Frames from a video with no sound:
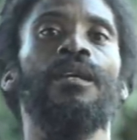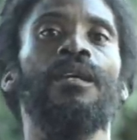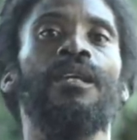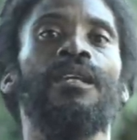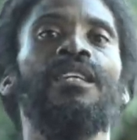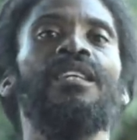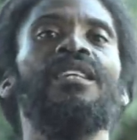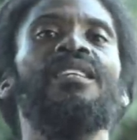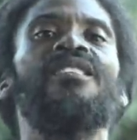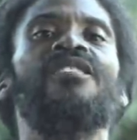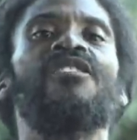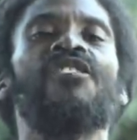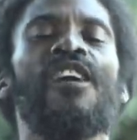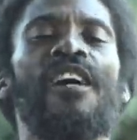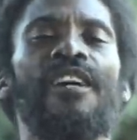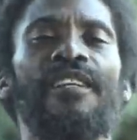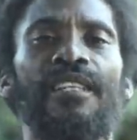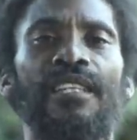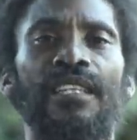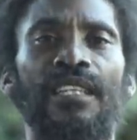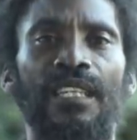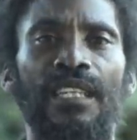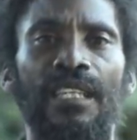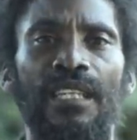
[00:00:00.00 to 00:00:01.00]
He
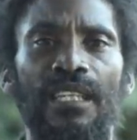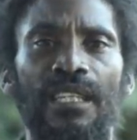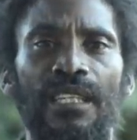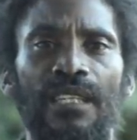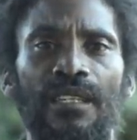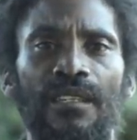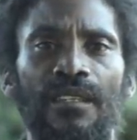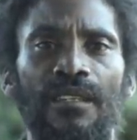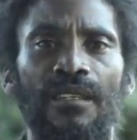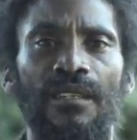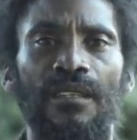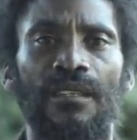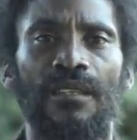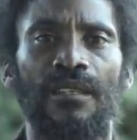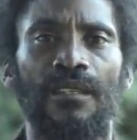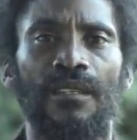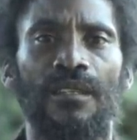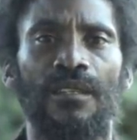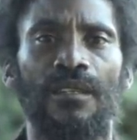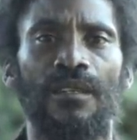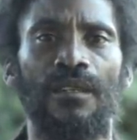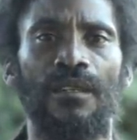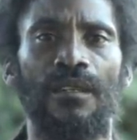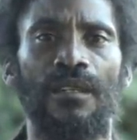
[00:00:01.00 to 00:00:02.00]
said he
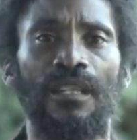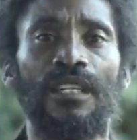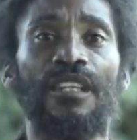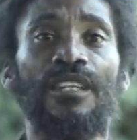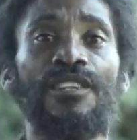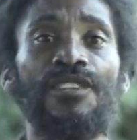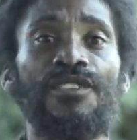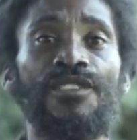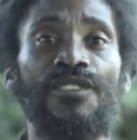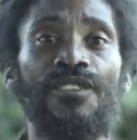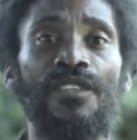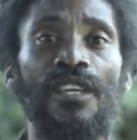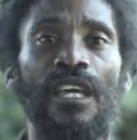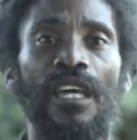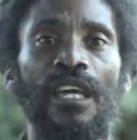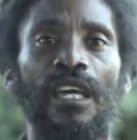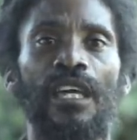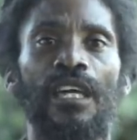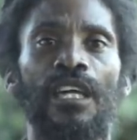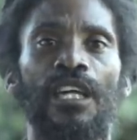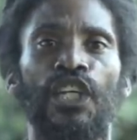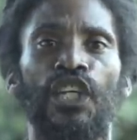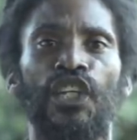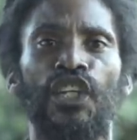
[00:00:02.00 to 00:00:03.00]
is
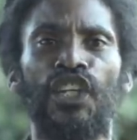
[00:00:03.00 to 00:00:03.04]
a